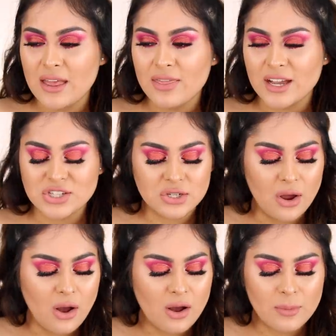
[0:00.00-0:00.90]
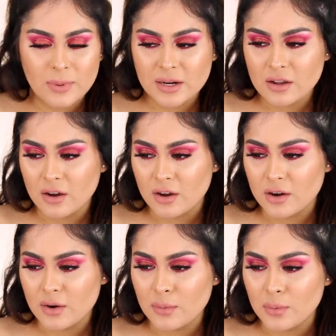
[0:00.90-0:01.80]
That should have all been
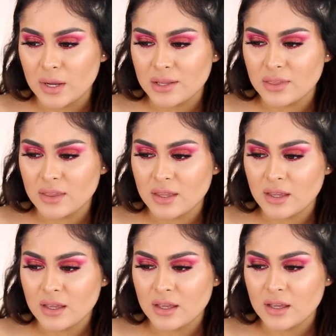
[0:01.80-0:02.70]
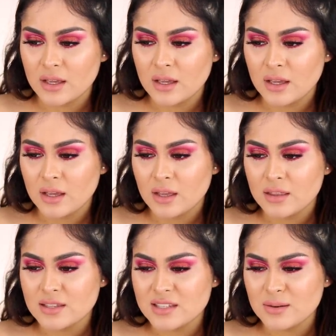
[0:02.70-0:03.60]
gone with
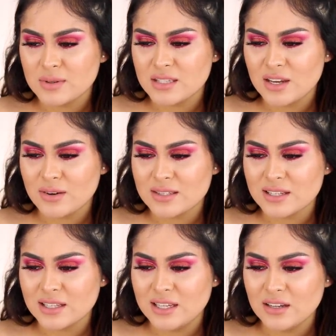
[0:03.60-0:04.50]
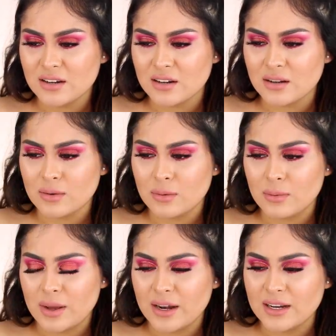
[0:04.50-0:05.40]
the Cinema Secrets cleaner.
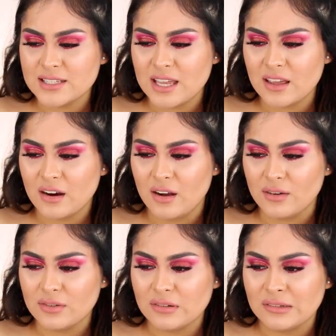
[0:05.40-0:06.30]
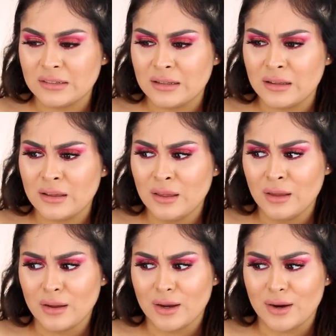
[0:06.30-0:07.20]
Why didn't I take it off?
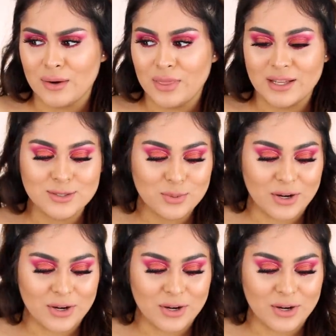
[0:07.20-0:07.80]
Girl, that's